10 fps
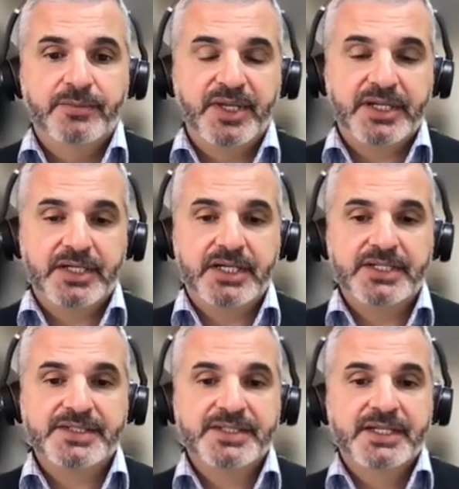
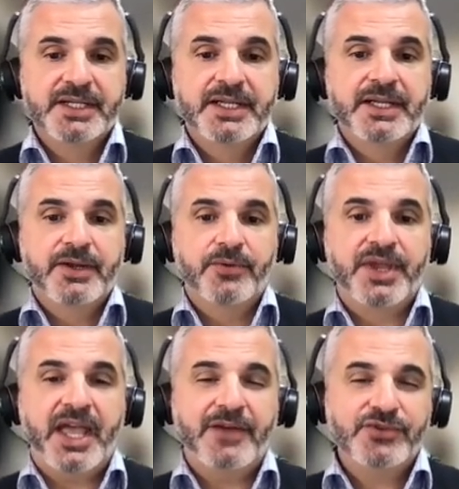because
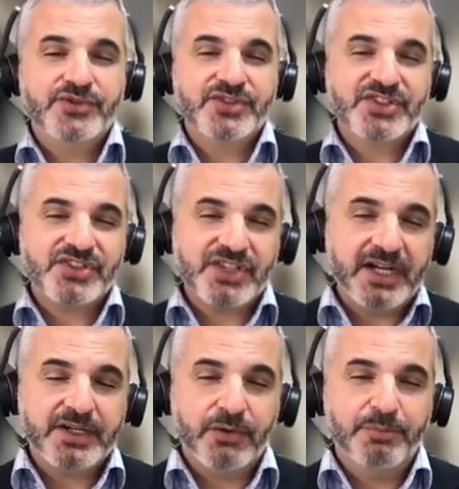we have to
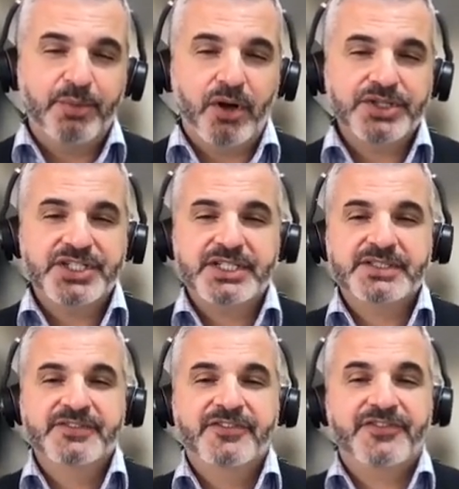start our
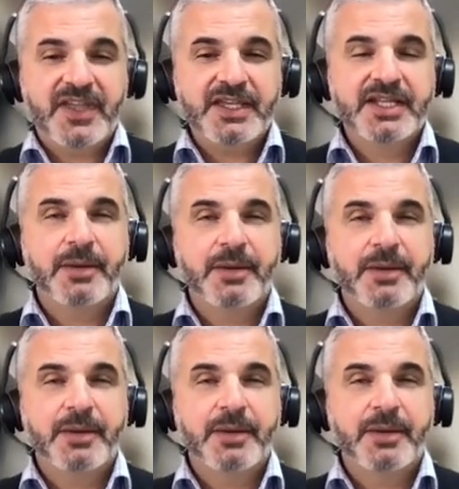project thinking
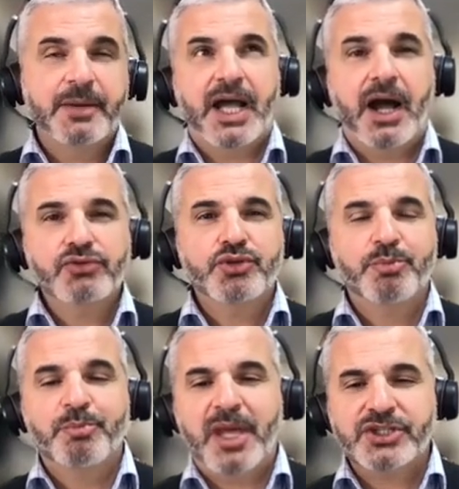about how
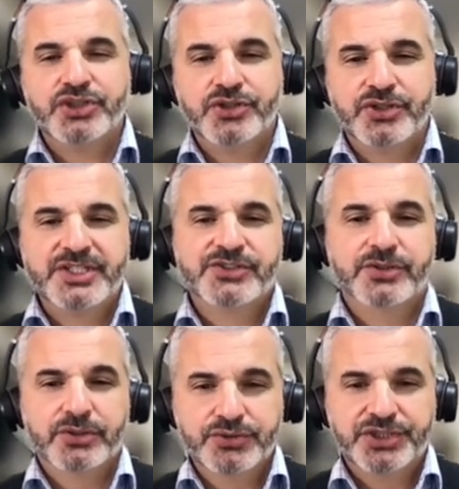to measure the
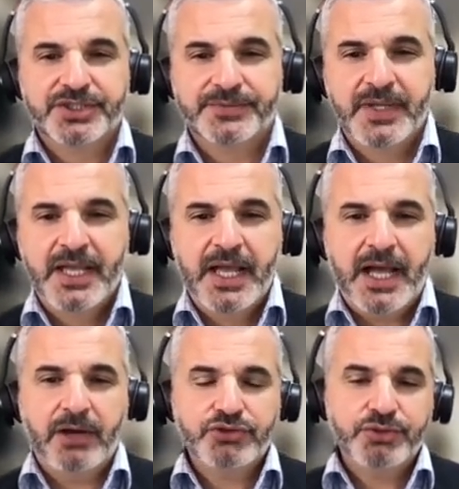solution,
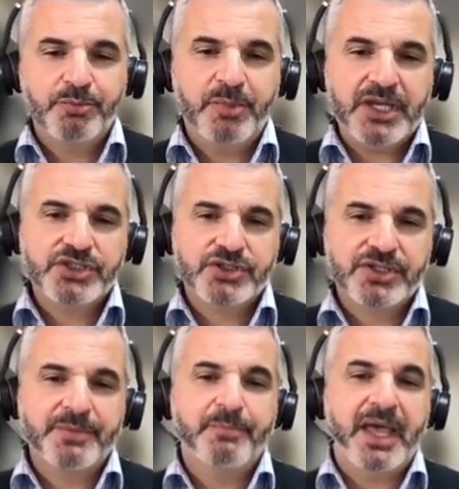how to
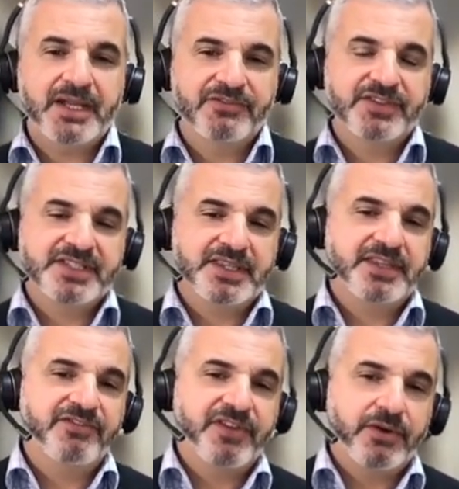measure the benefits
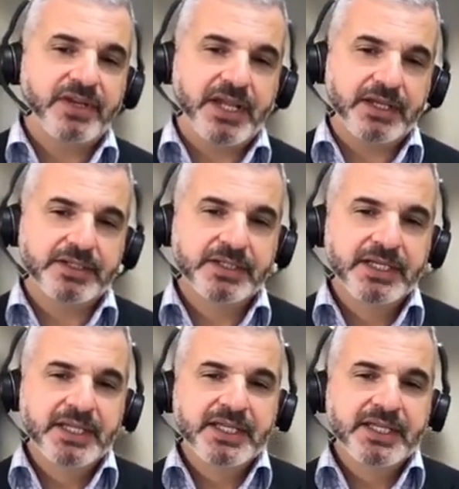at the very end.